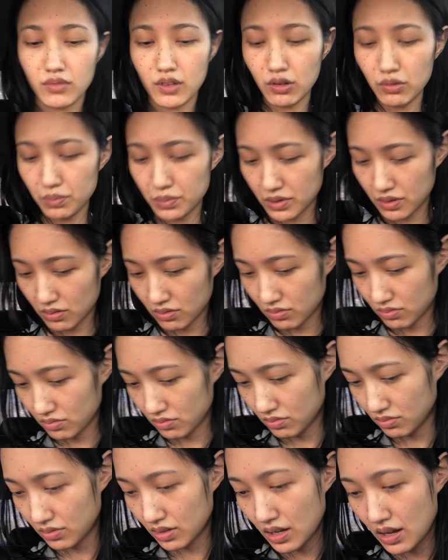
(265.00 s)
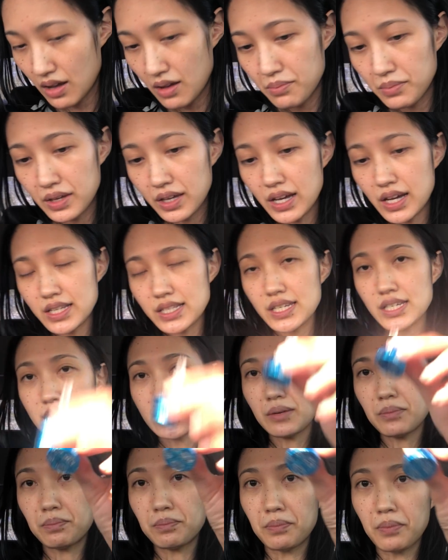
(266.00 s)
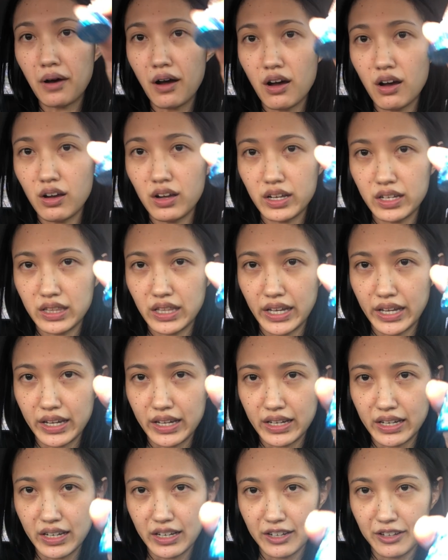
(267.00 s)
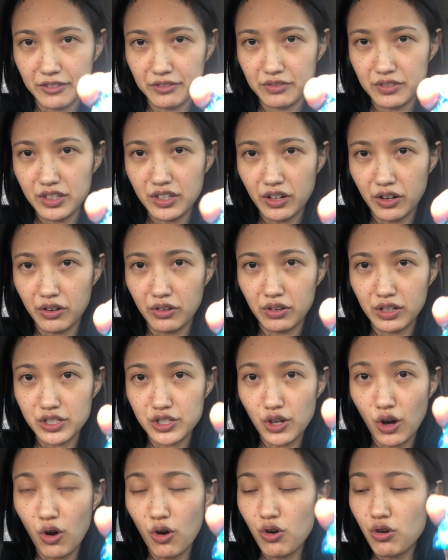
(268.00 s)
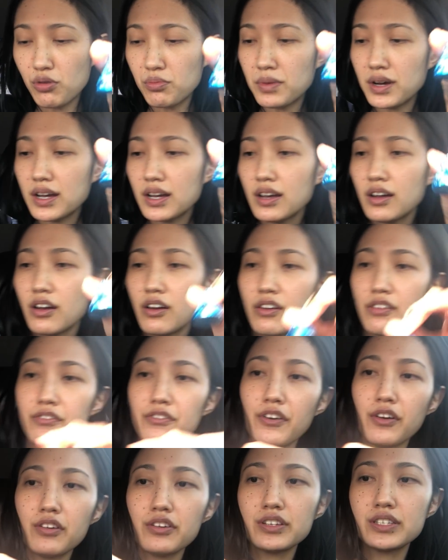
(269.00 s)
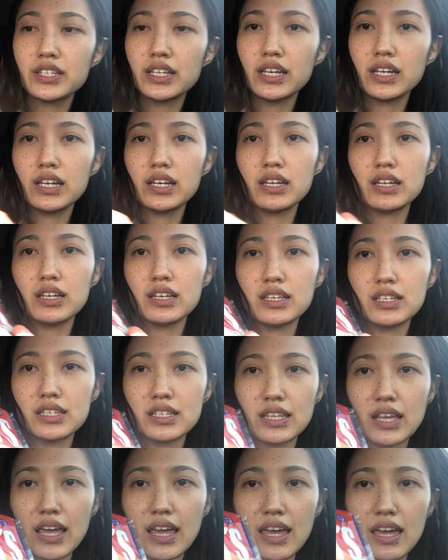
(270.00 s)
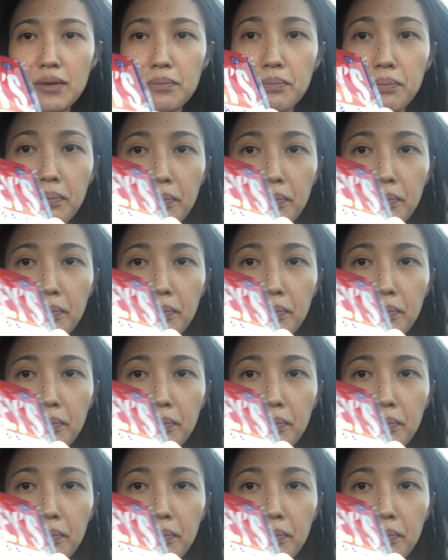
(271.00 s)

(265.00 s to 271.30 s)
oops, because it's a ball, like a, you know, a dome, versus a